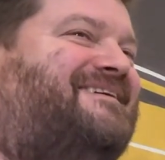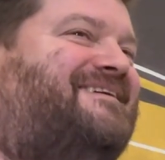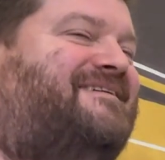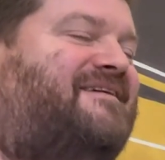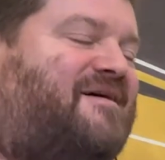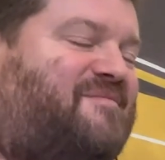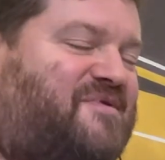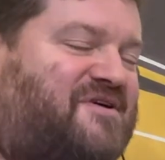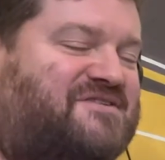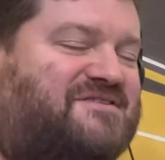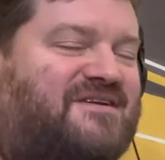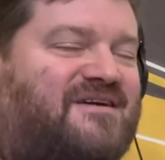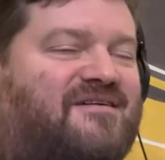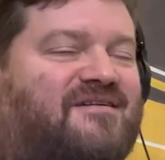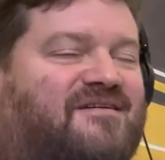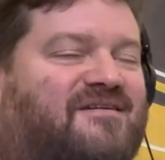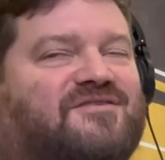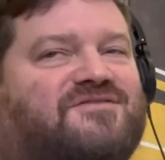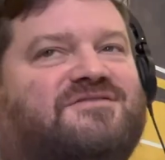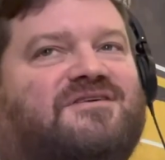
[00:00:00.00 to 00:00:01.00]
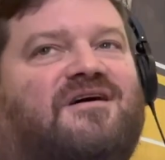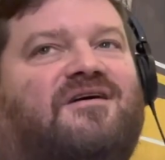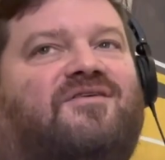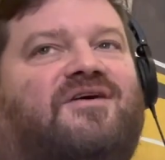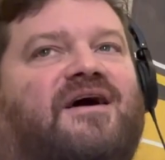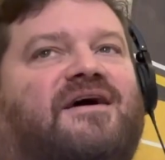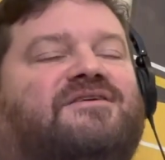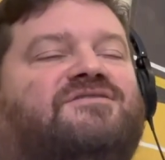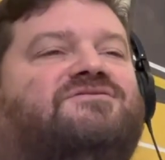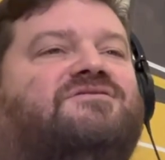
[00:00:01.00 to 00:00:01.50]
Nightmare scenarios.
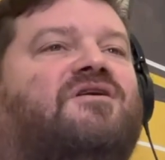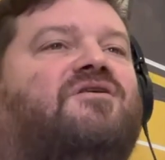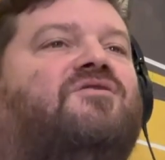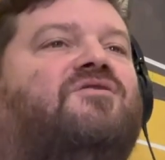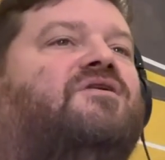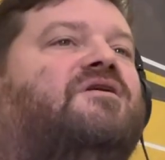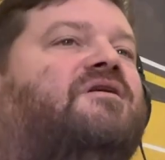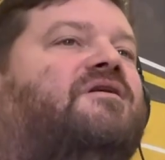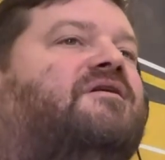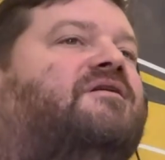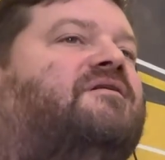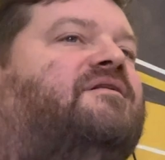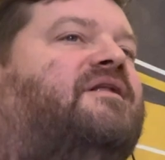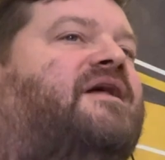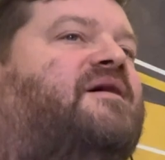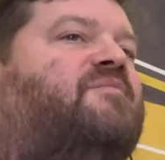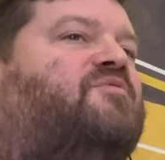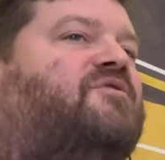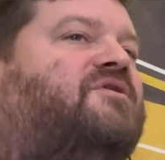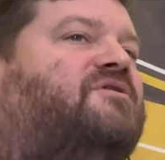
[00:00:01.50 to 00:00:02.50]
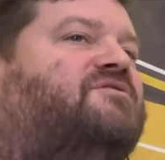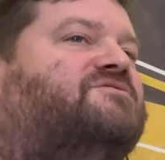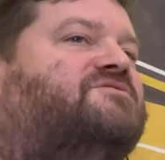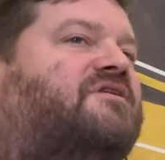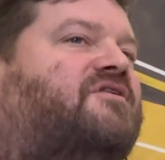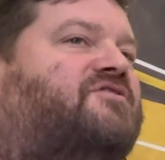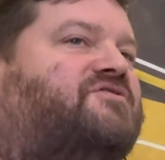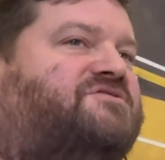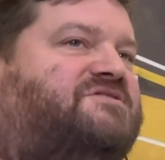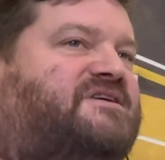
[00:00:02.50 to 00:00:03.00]
Okay, so Labour lose a
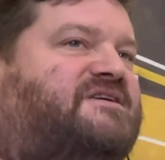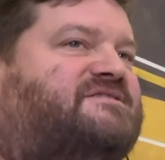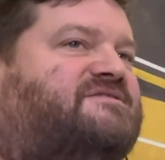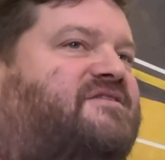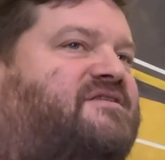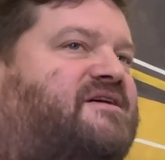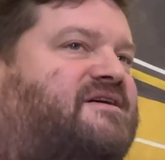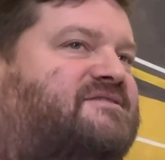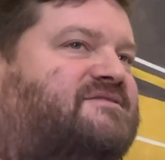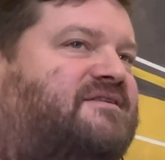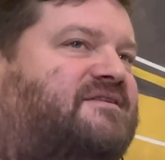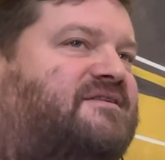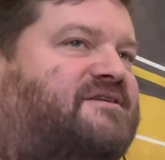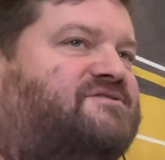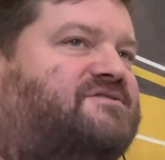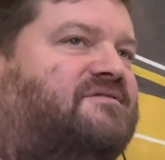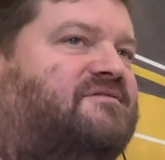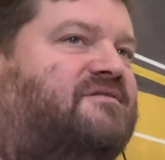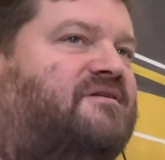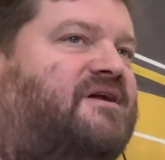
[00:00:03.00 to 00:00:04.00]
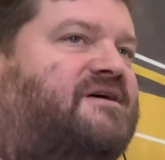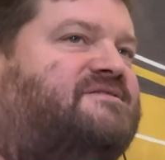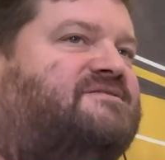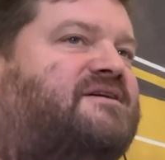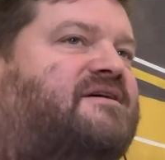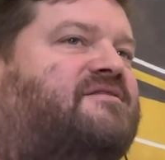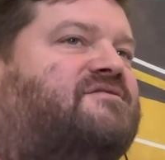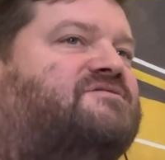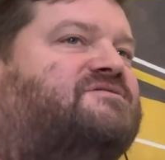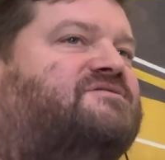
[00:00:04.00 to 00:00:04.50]
lot of seats in the next election. Let's
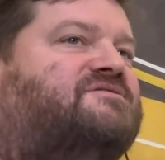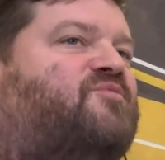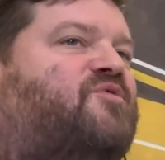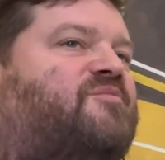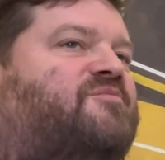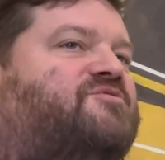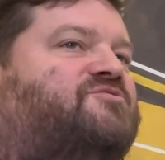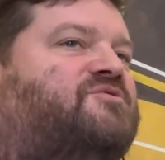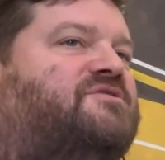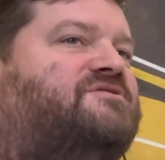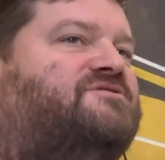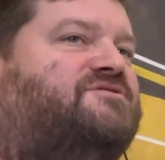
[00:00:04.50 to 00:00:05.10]
say there's somewhere between